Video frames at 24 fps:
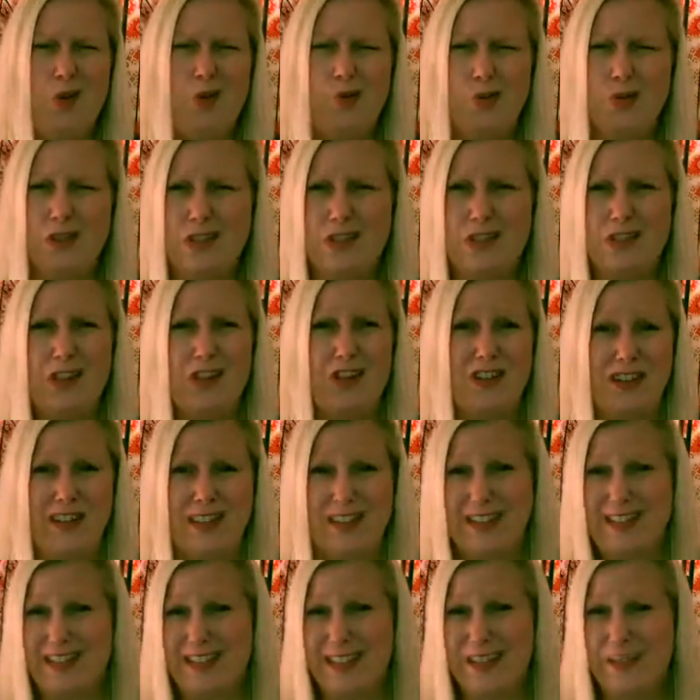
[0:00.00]
We'll just call it the
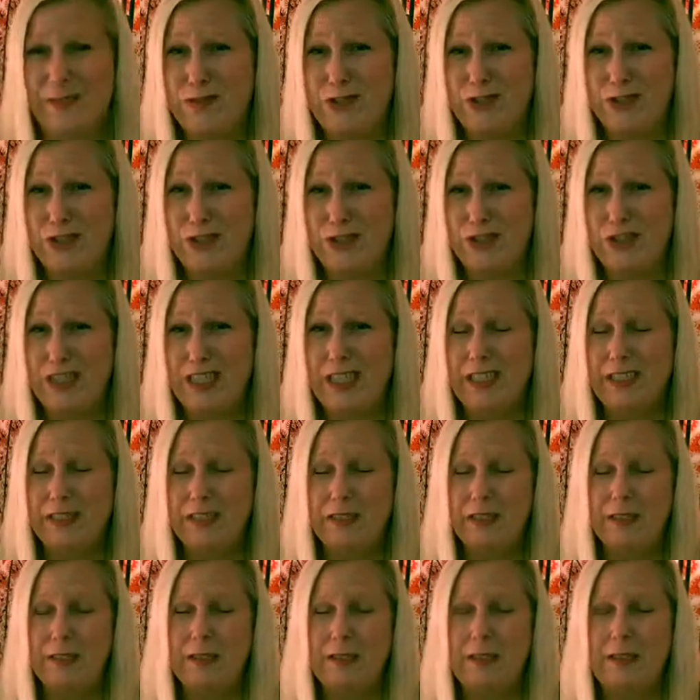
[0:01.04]
sleeve surgery.
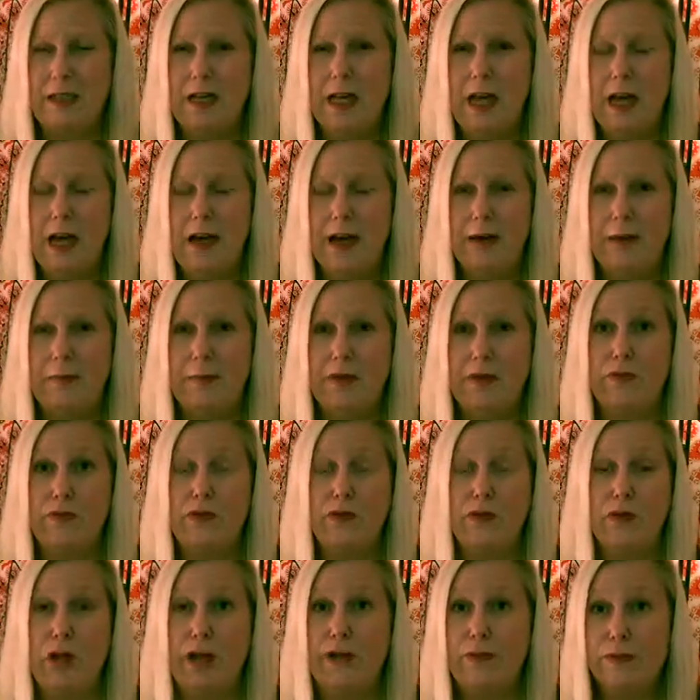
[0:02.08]
If
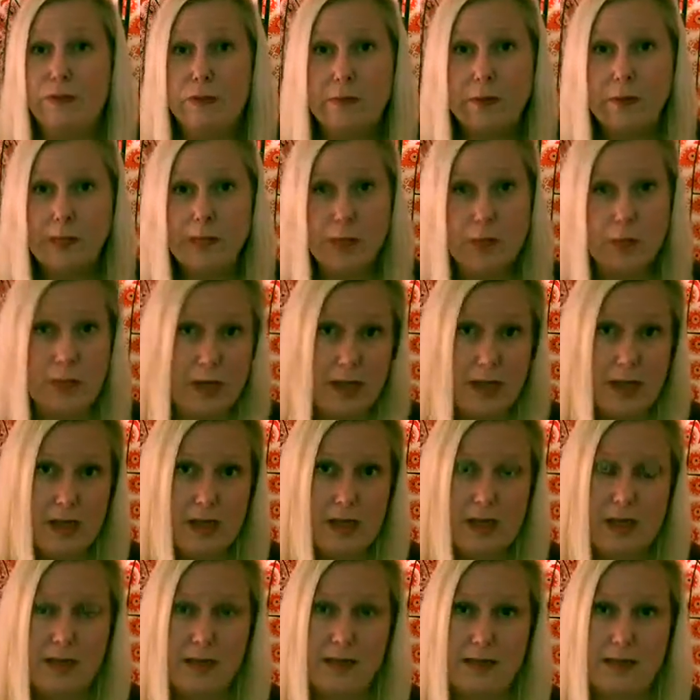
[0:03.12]
you're not familiar with
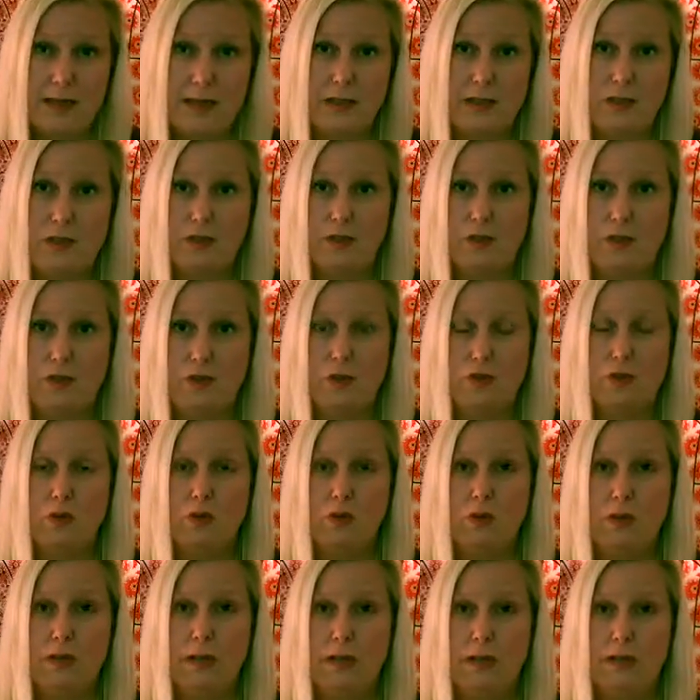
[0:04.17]
it, I suggest you
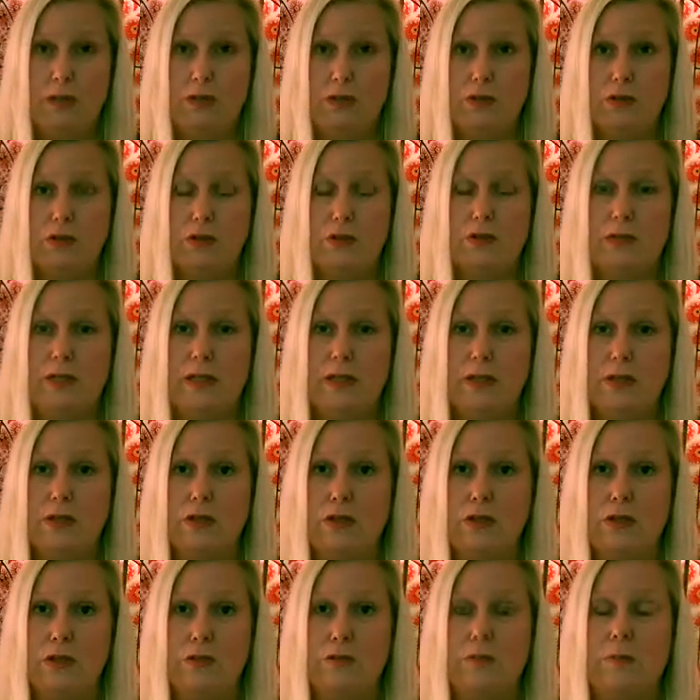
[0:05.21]
Google it and do
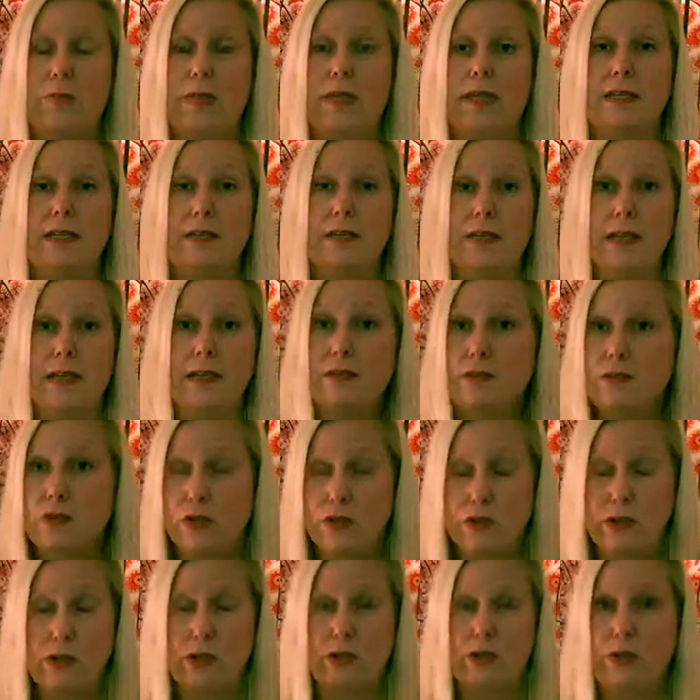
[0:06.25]
research, because I
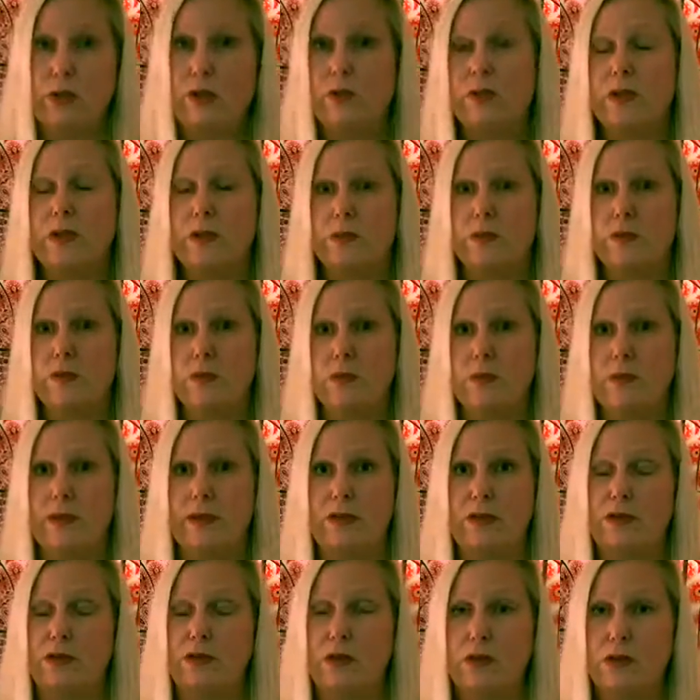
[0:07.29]
started doing research
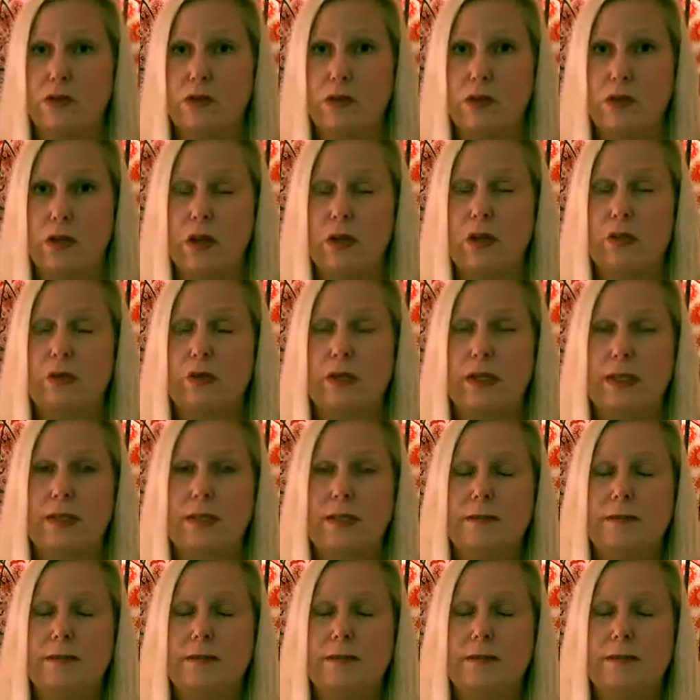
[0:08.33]
about 2 years ago.